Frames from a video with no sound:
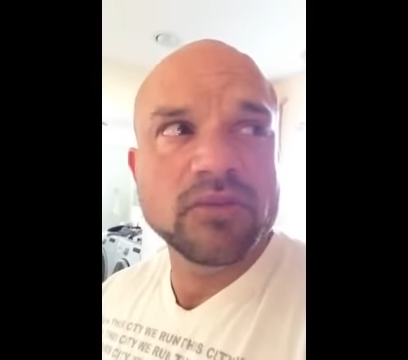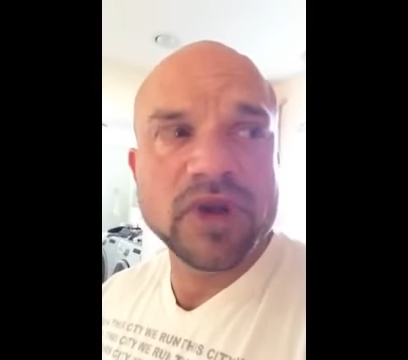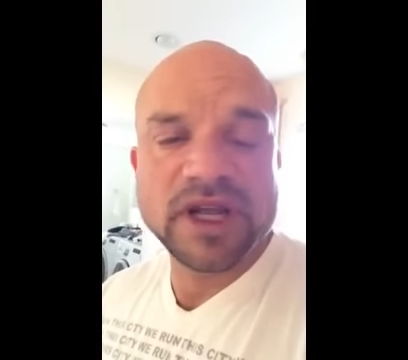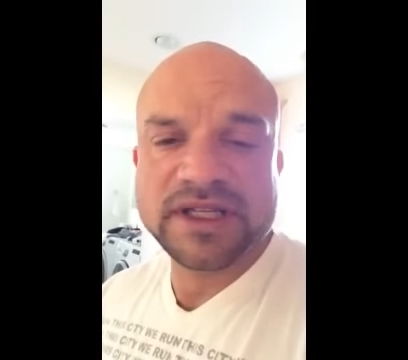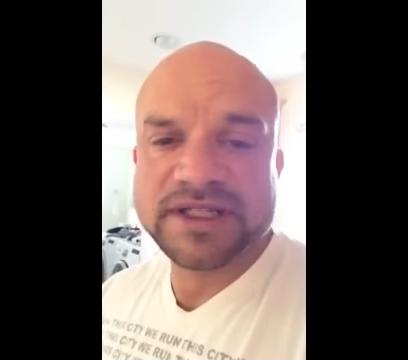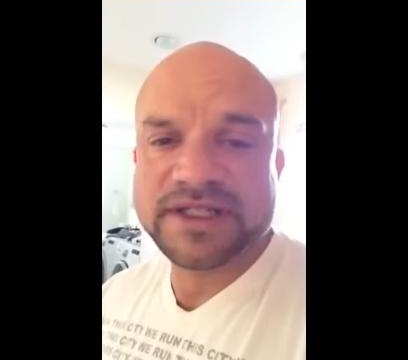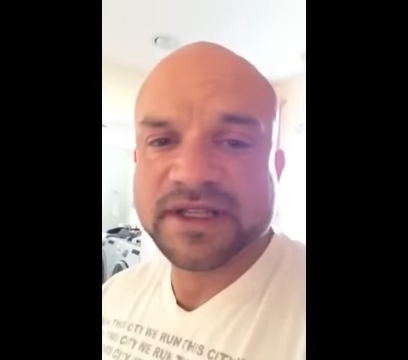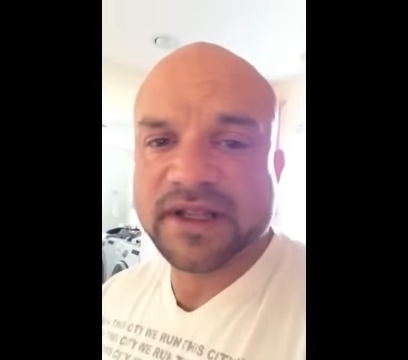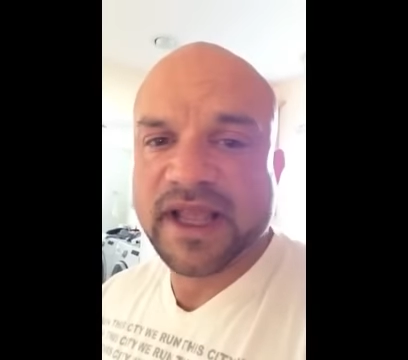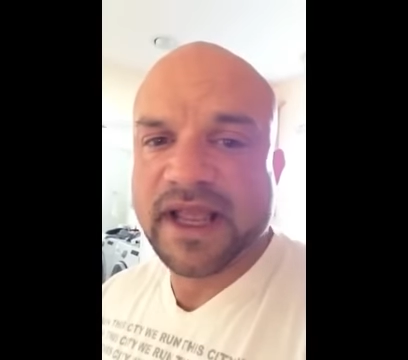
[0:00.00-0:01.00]
but
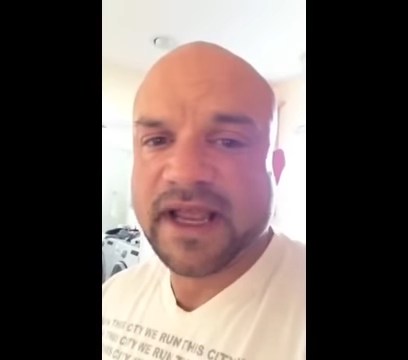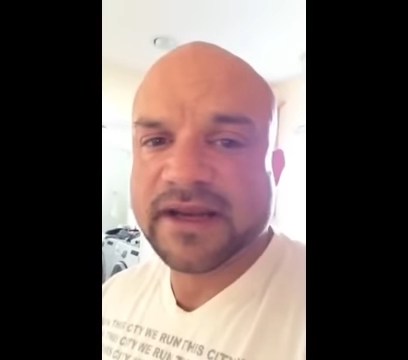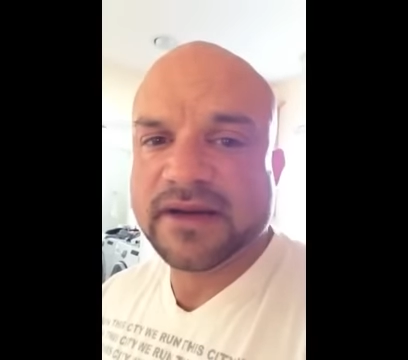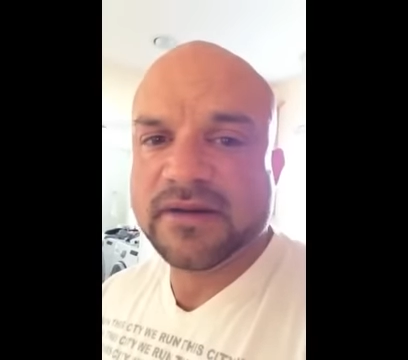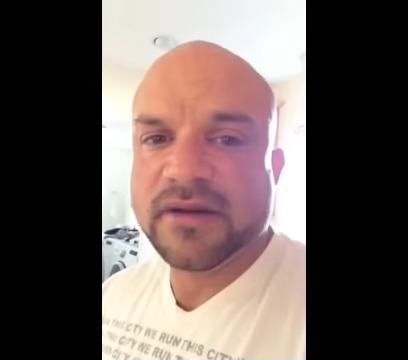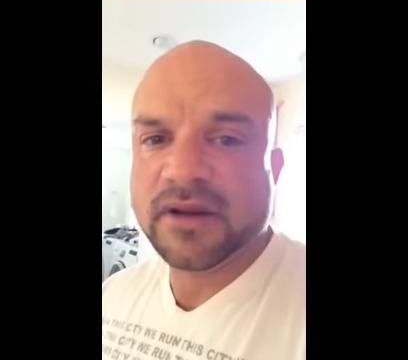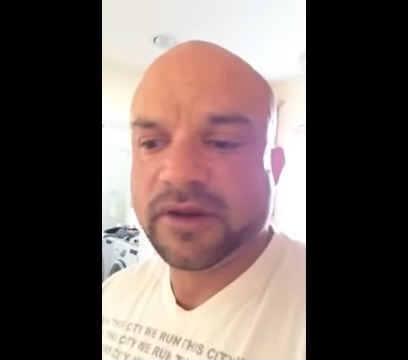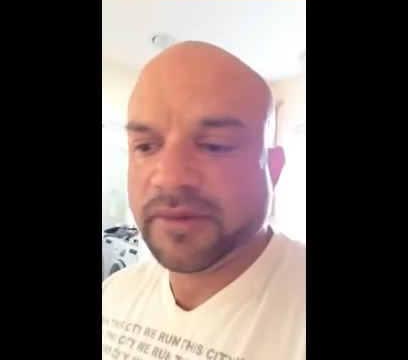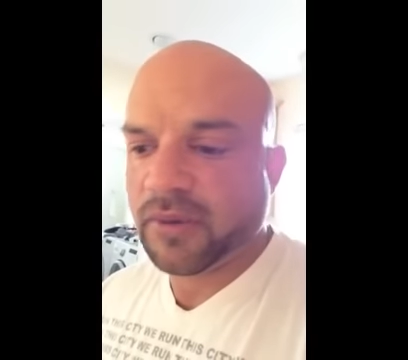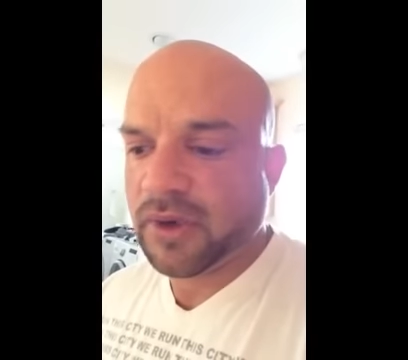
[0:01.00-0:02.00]
still had a
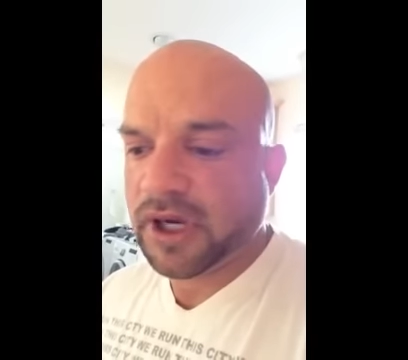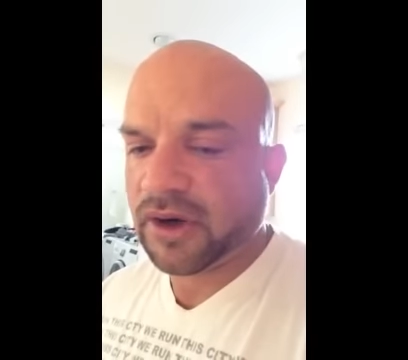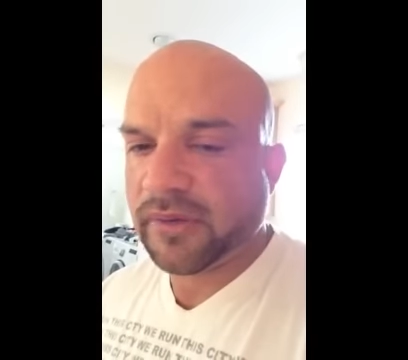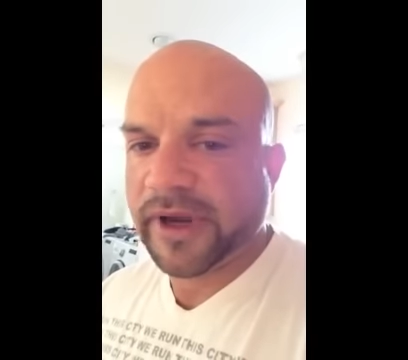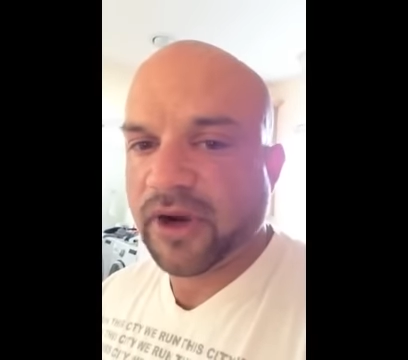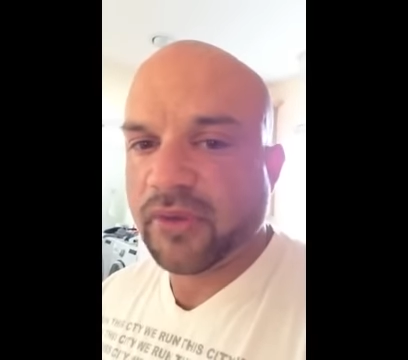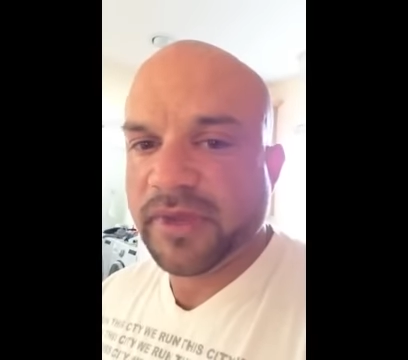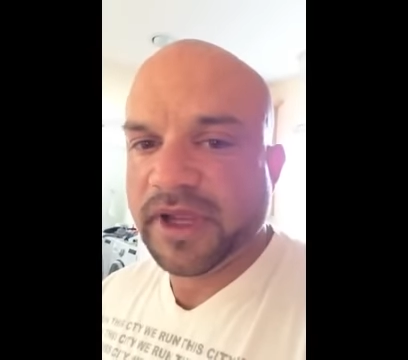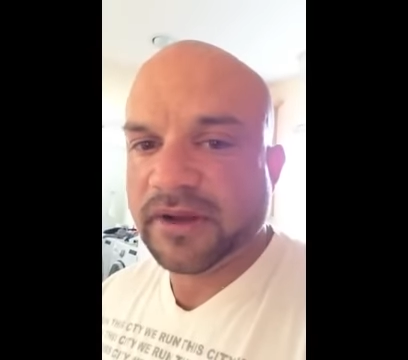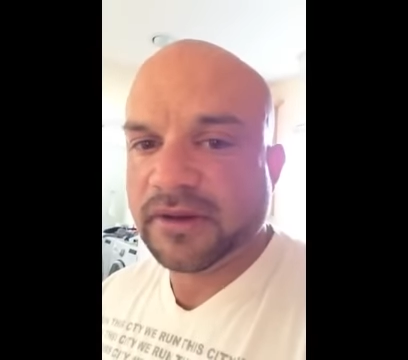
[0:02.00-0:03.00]
little bit of water in my
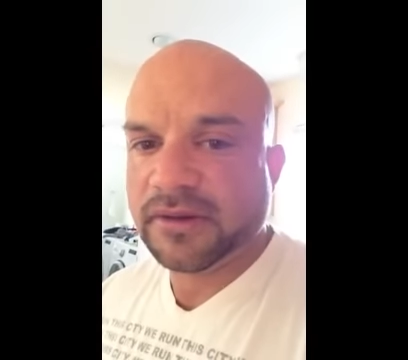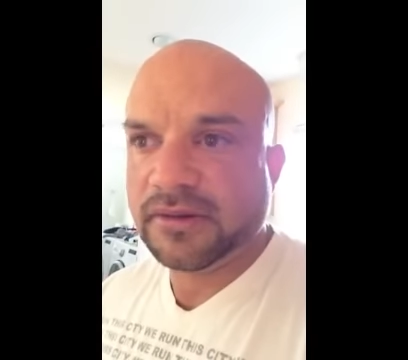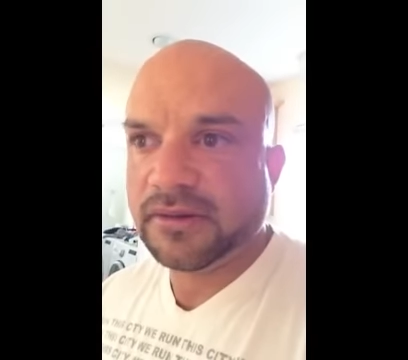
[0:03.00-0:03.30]
oatmeal,